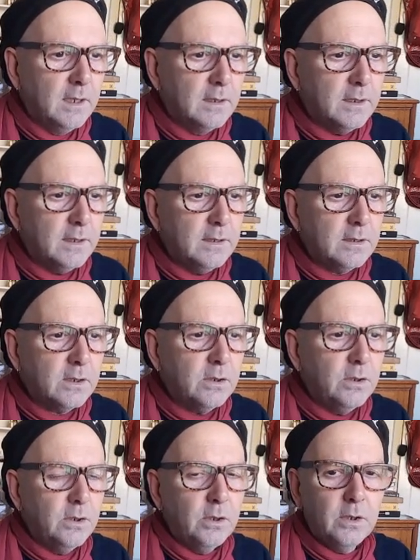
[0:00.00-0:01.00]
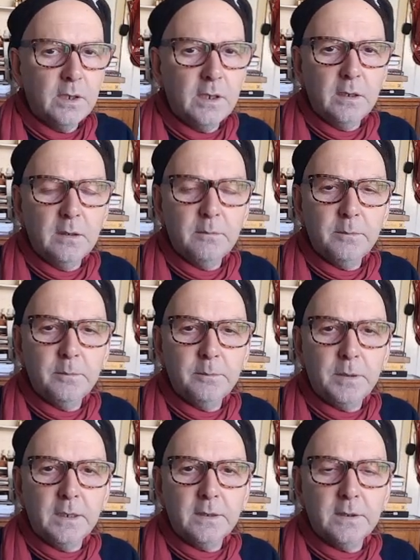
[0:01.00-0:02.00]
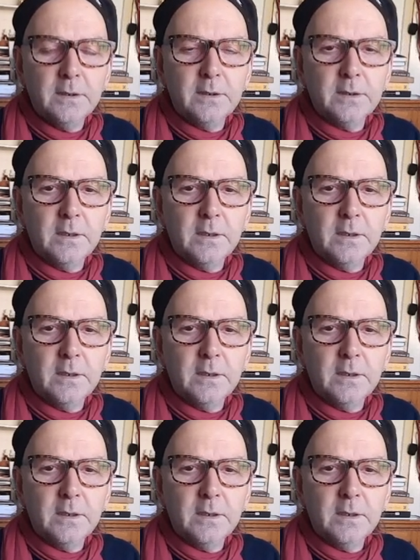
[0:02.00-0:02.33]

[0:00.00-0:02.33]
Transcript: they occur in places